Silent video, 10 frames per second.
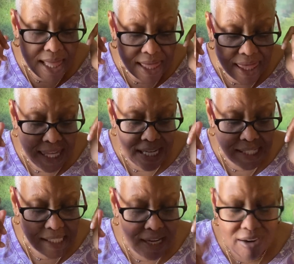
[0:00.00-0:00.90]

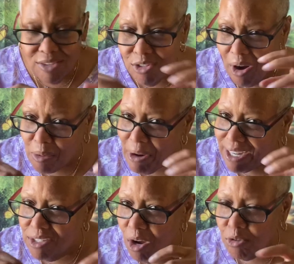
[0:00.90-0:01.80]
This here, I
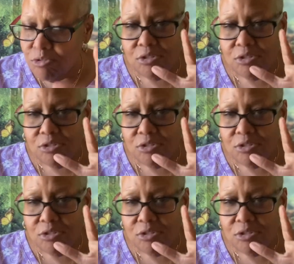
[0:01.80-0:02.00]
write notes.